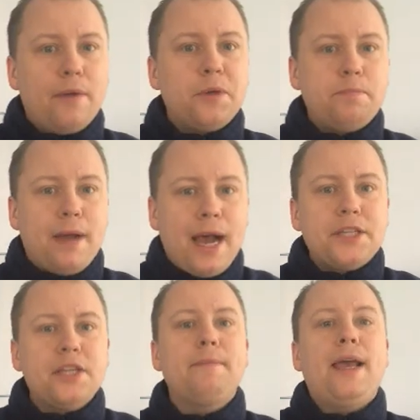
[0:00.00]
was
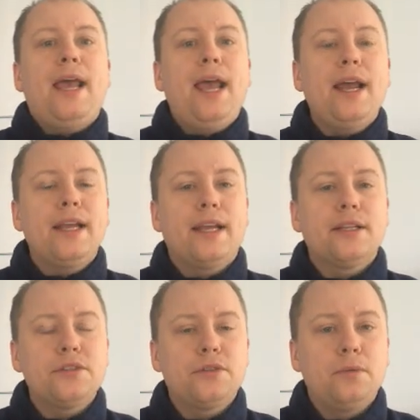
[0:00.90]
bashing my head
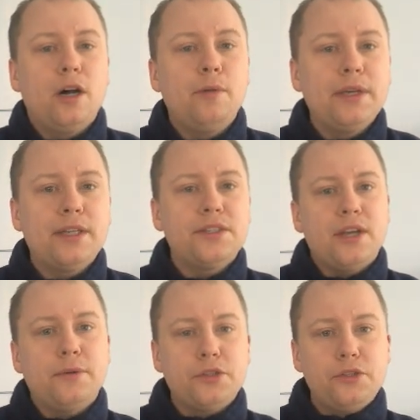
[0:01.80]
against the wall because
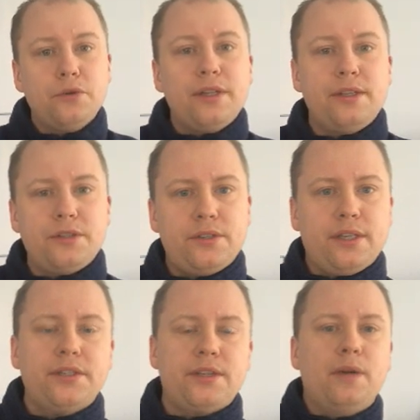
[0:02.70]
I was doing these
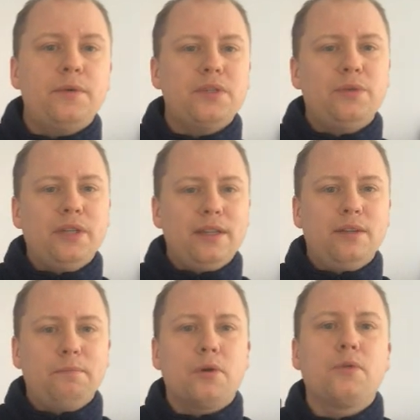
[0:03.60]
things and I wasn't really
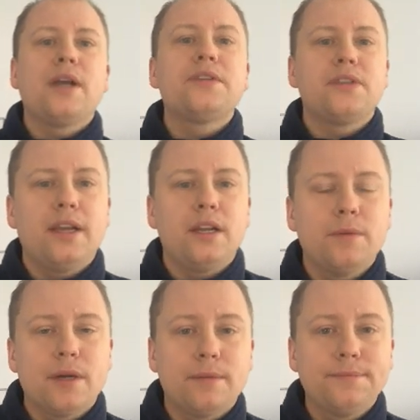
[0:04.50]
progressing
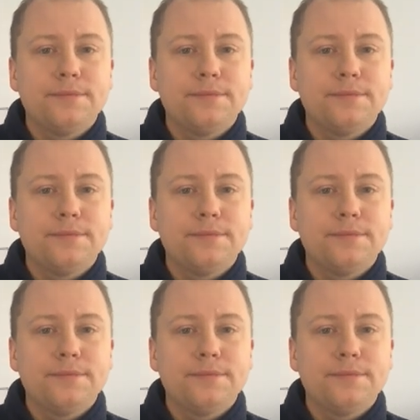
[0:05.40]
anywhere.